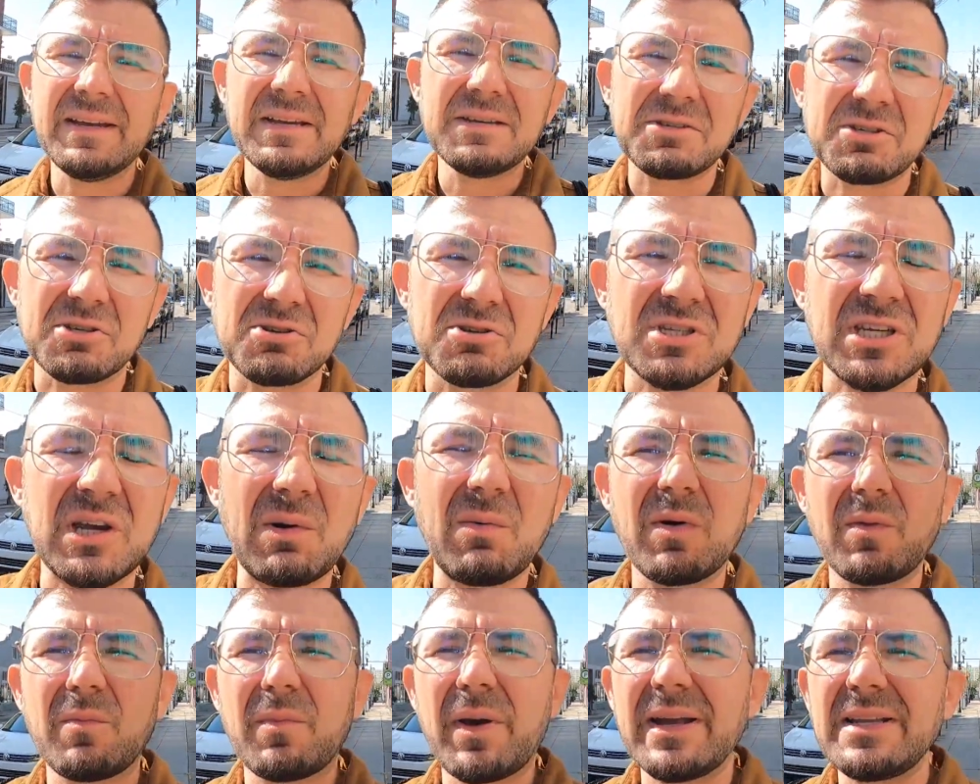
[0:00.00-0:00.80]
So
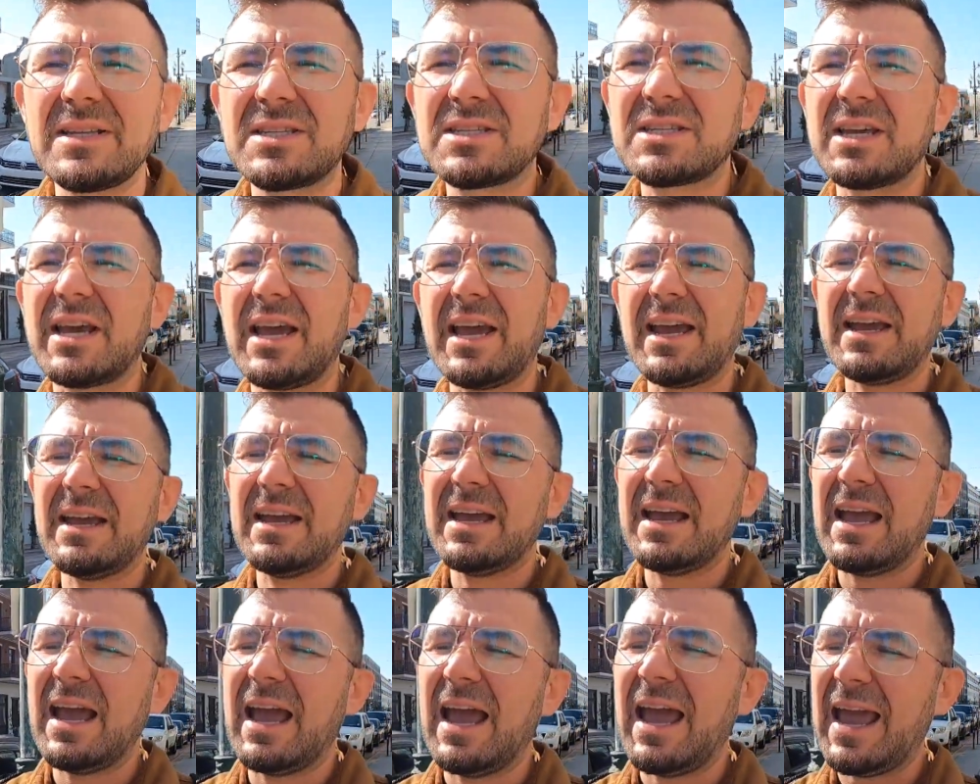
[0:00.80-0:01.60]
someone might say,
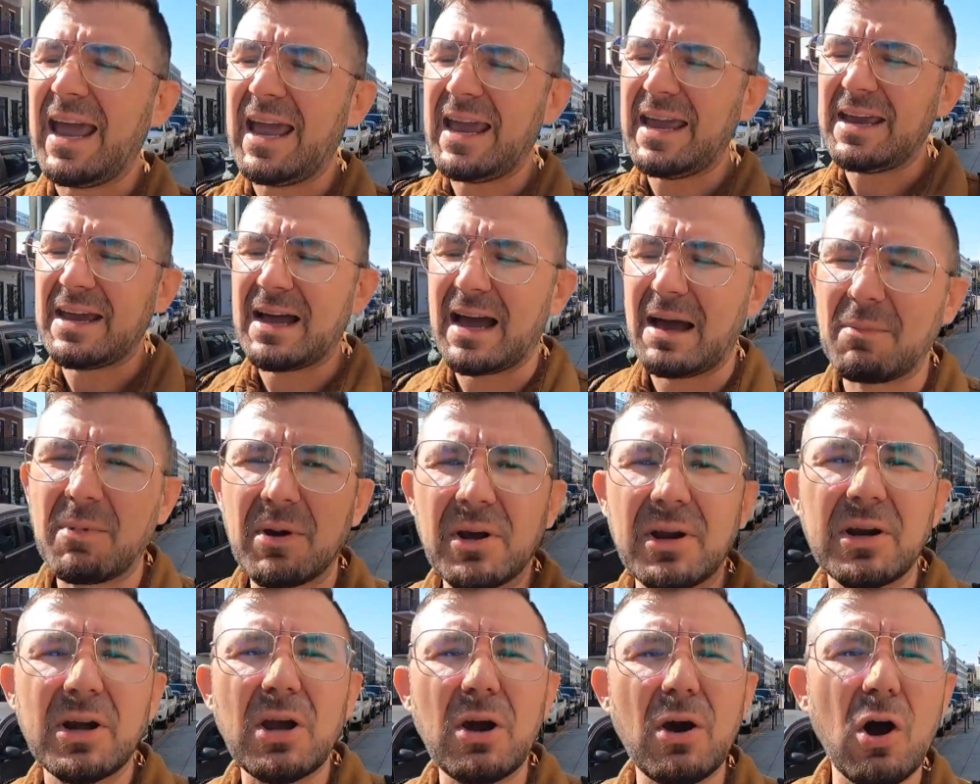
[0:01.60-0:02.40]
hey, I'm
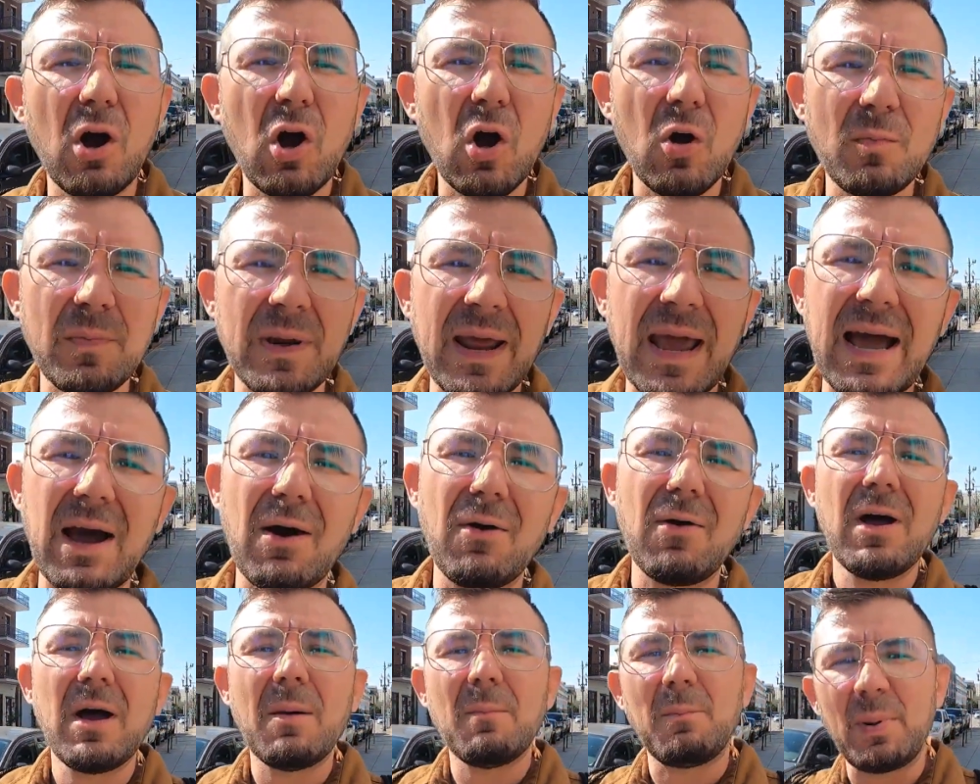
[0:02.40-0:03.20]
gonna go home
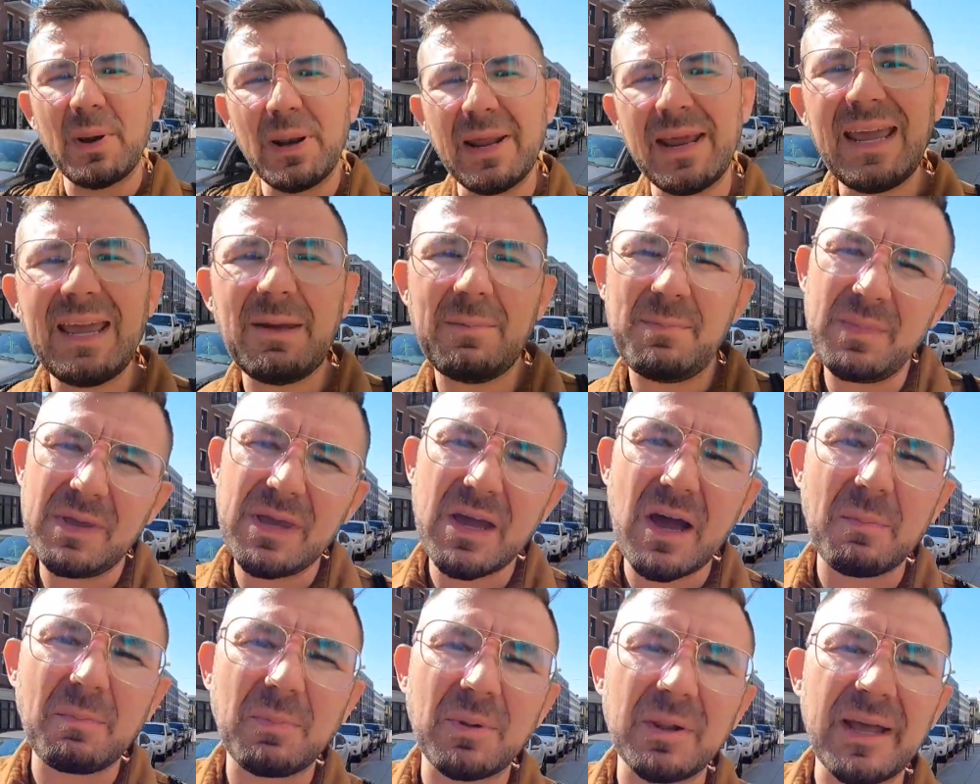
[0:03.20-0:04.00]
now, but hit me
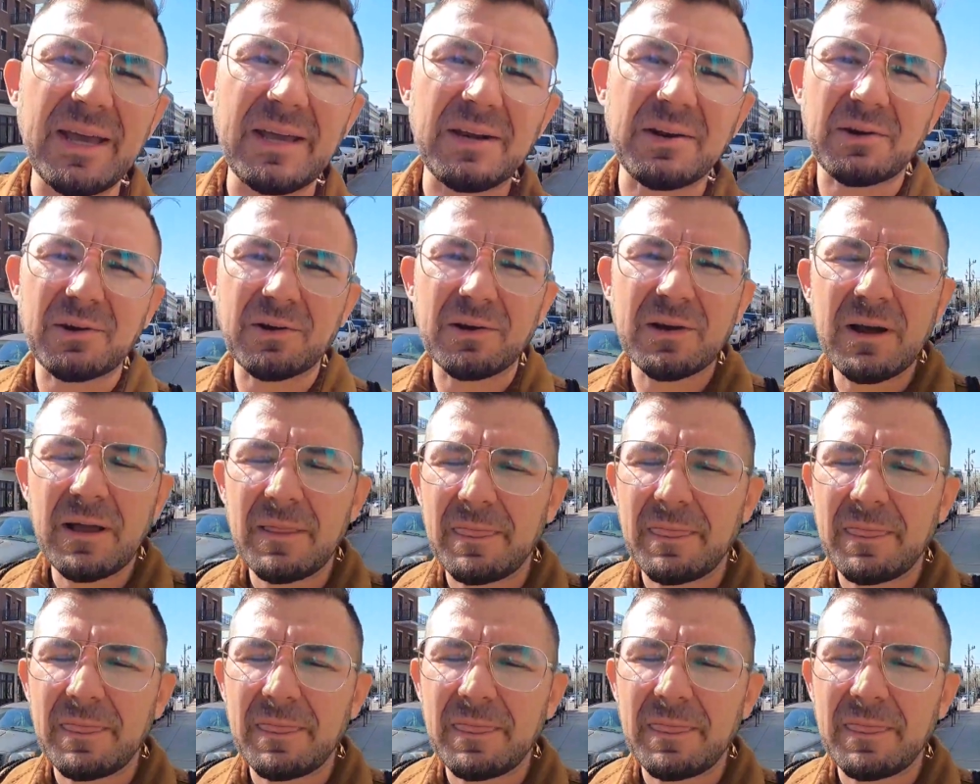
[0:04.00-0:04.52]
up later.